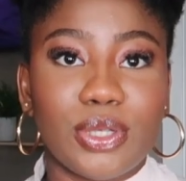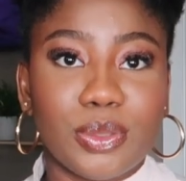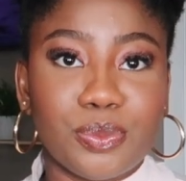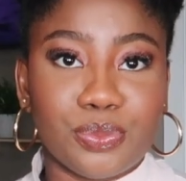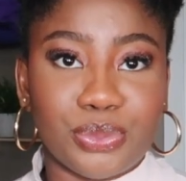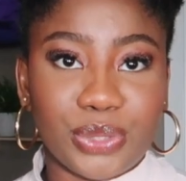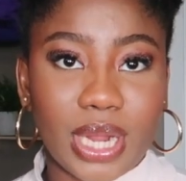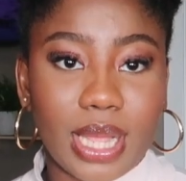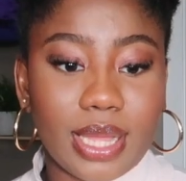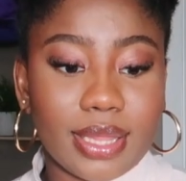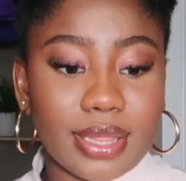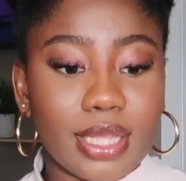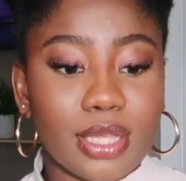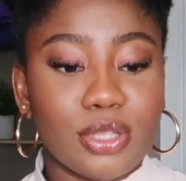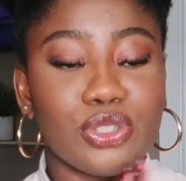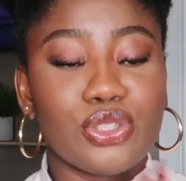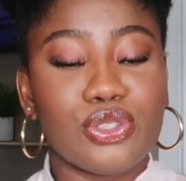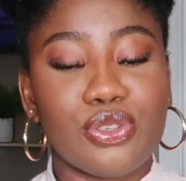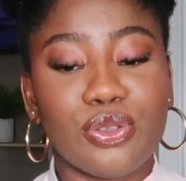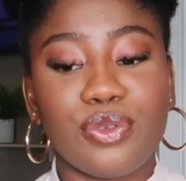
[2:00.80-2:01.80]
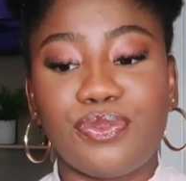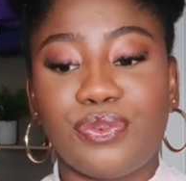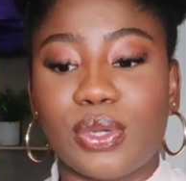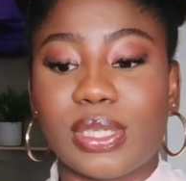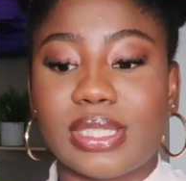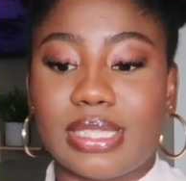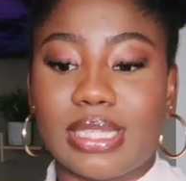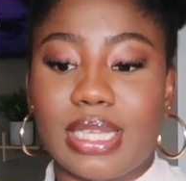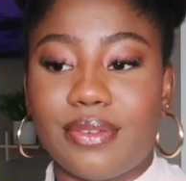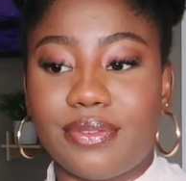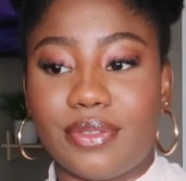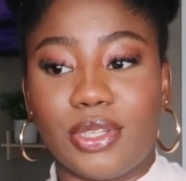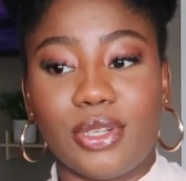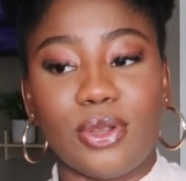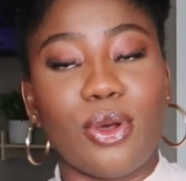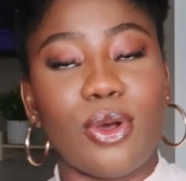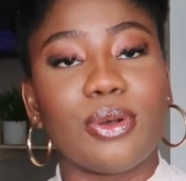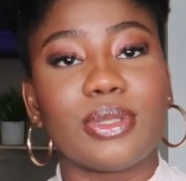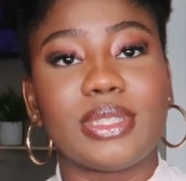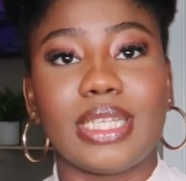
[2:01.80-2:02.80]
good breath
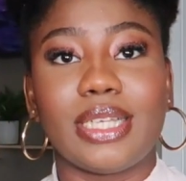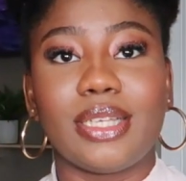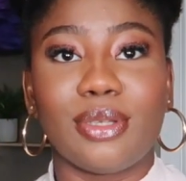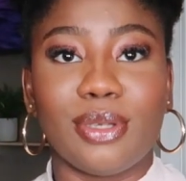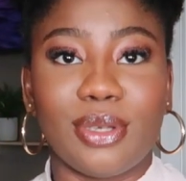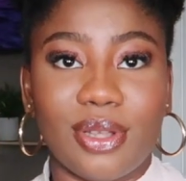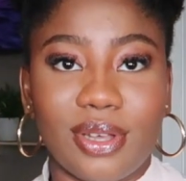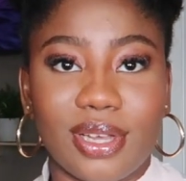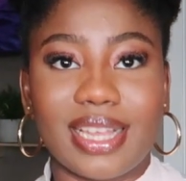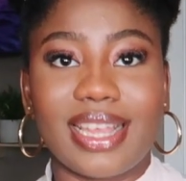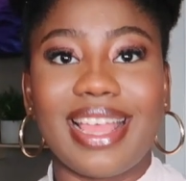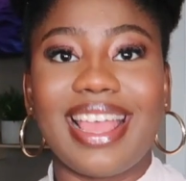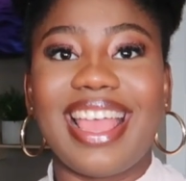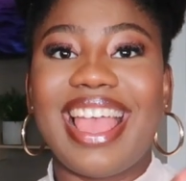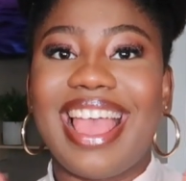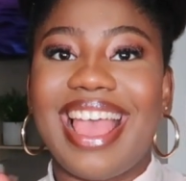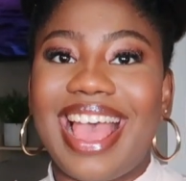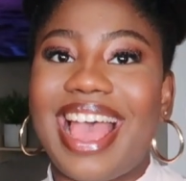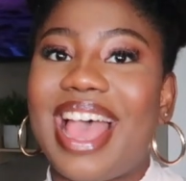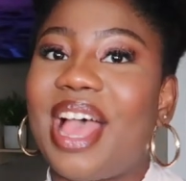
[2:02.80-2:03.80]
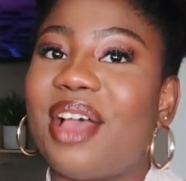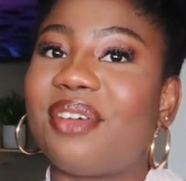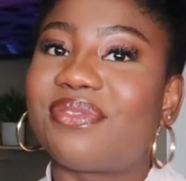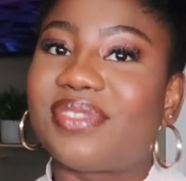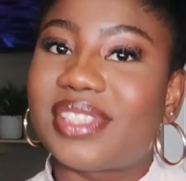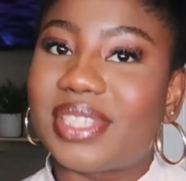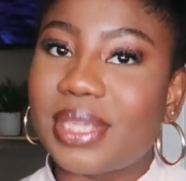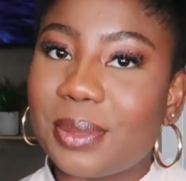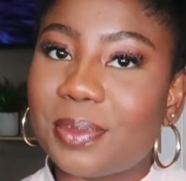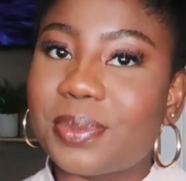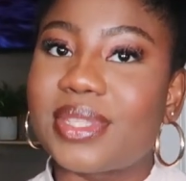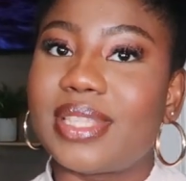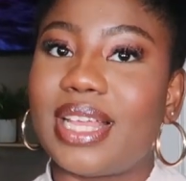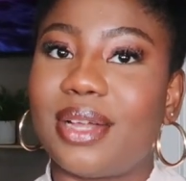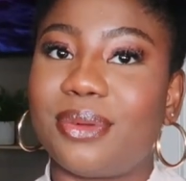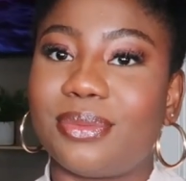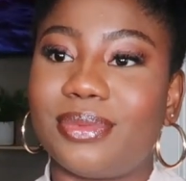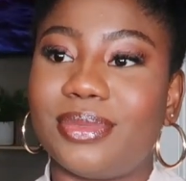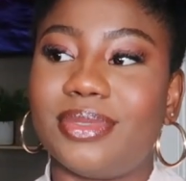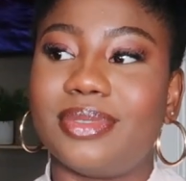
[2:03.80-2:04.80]
24/7 all day long, I have tips
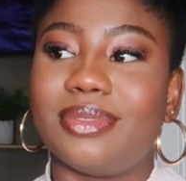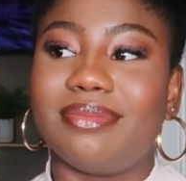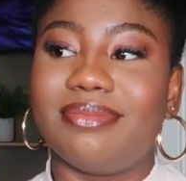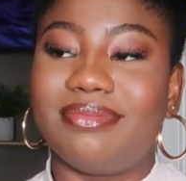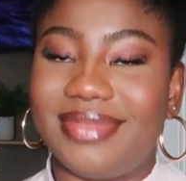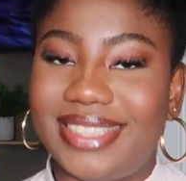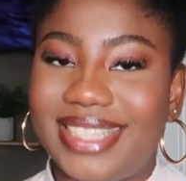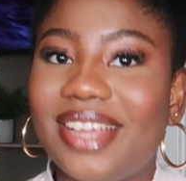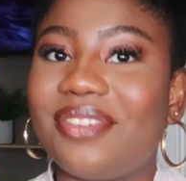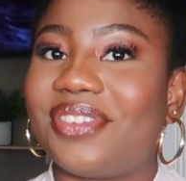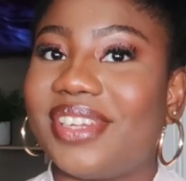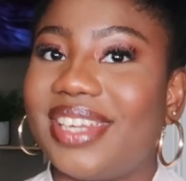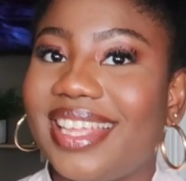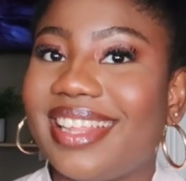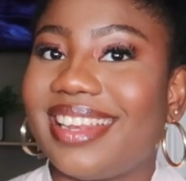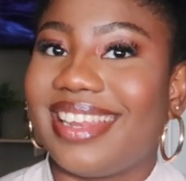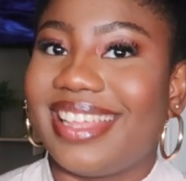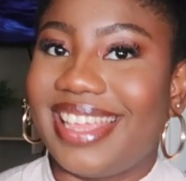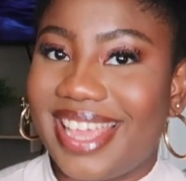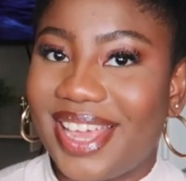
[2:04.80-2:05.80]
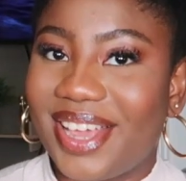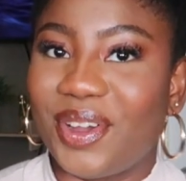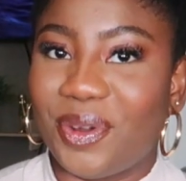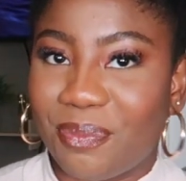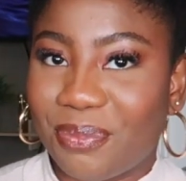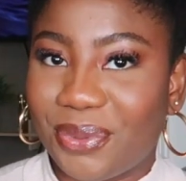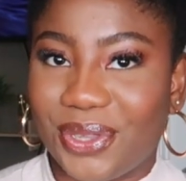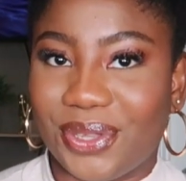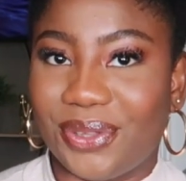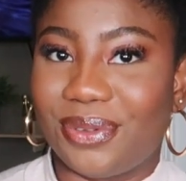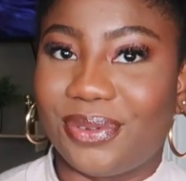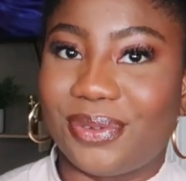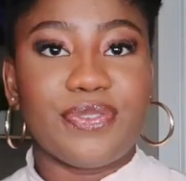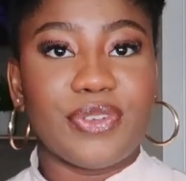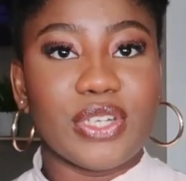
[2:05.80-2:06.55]
that will definitely help you.